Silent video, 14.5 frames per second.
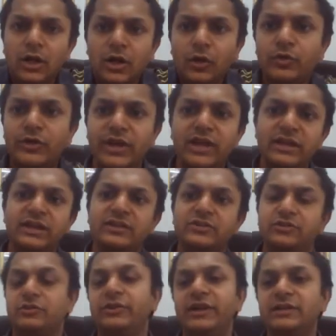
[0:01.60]
Okay, dear
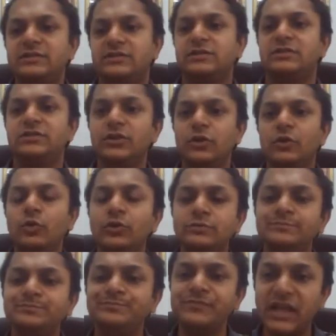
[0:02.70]
students, so
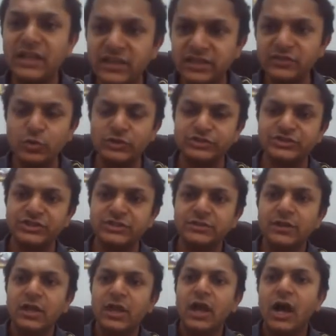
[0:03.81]
in this question,